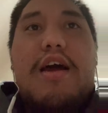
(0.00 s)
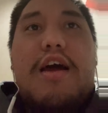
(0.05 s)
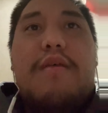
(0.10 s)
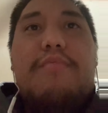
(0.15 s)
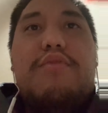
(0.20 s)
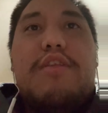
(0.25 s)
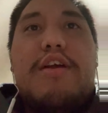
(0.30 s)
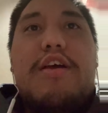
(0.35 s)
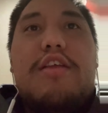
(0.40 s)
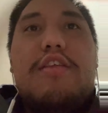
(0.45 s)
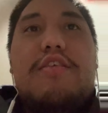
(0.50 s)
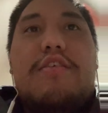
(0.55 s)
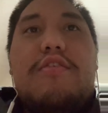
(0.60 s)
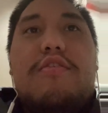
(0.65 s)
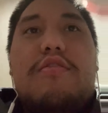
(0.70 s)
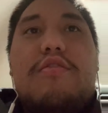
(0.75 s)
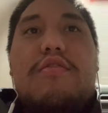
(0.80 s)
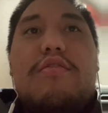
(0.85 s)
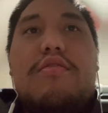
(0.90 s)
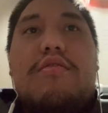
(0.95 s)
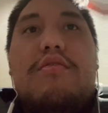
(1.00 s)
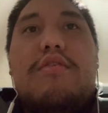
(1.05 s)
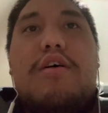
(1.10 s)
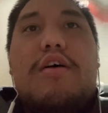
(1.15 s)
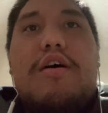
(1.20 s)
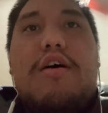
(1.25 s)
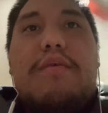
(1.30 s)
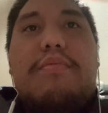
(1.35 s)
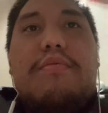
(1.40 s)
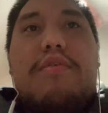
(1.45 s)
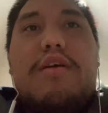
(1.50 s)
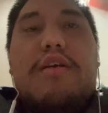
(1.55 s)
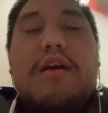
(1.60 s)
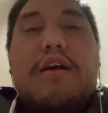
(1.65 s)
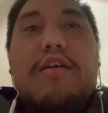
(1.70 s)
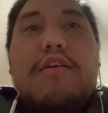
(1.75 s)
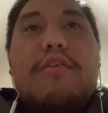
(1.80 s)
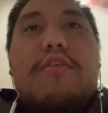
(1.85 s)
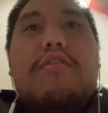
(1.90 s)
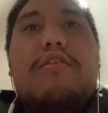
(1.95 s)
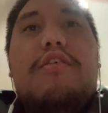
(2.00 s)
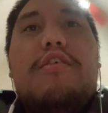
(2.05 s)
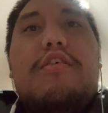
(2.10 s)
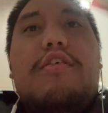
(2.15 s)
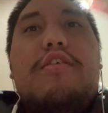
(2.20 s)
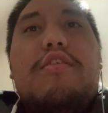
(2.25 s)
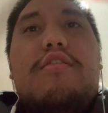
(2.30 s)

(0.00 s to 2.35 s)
I plan to upgrade the intercooler